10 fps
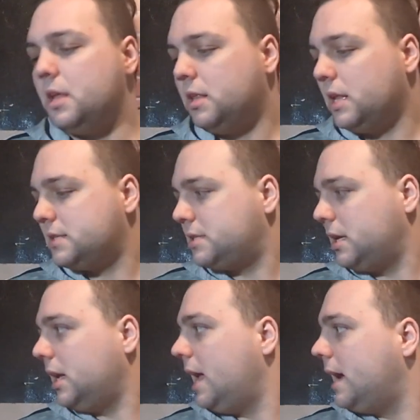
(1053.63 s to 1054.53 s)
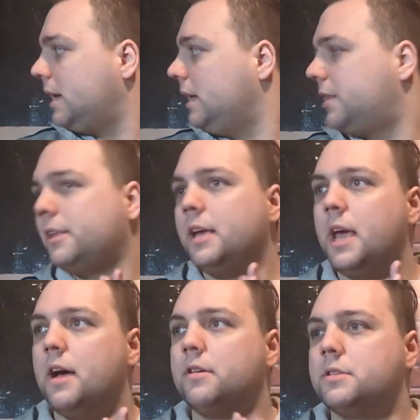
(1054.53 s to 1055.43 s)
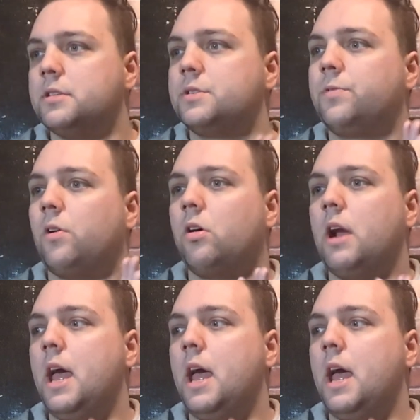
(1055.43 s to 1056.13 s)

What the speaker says: Let's see. Anything else as far